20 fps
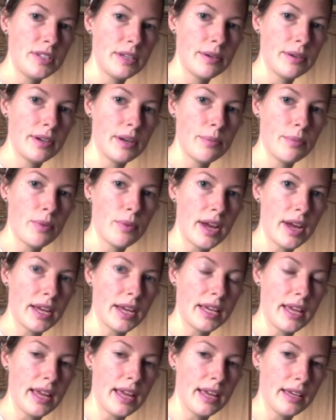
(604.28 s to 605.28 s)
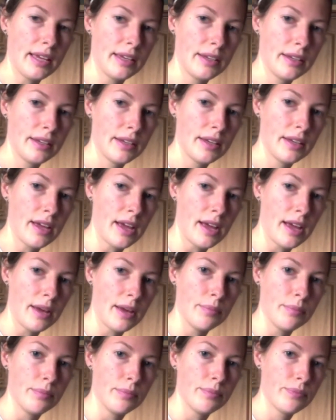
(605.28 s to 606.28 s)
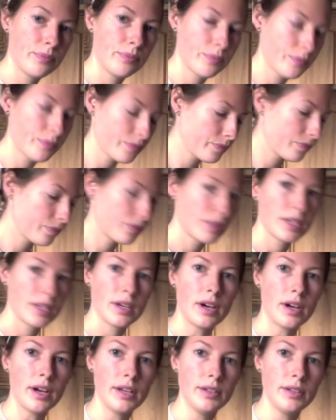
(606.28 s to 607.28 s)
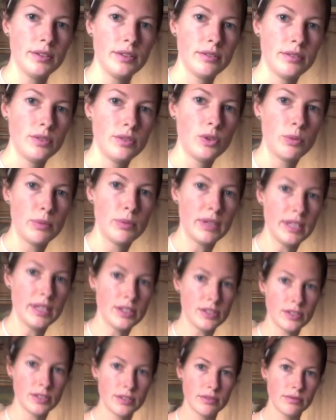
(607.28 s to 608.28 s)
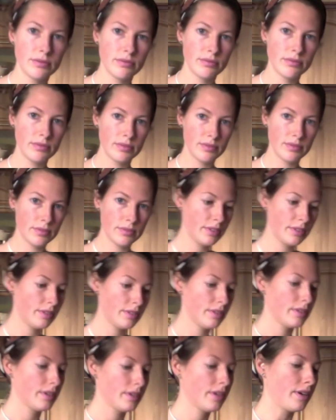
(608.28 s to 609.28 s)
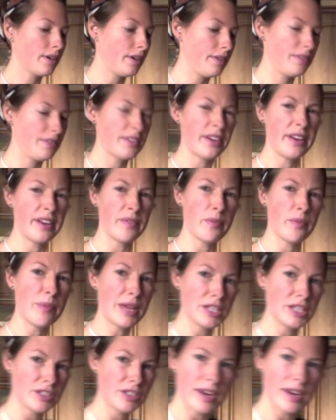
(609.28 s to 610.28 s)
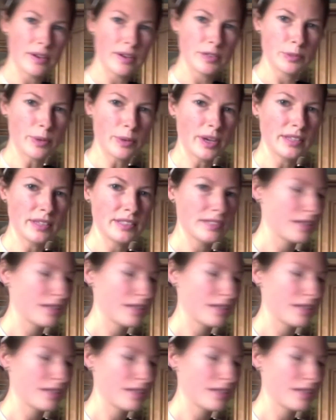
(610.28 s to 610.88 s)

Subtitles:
when I'm working, I normally just kind of don't ever measure out spices. I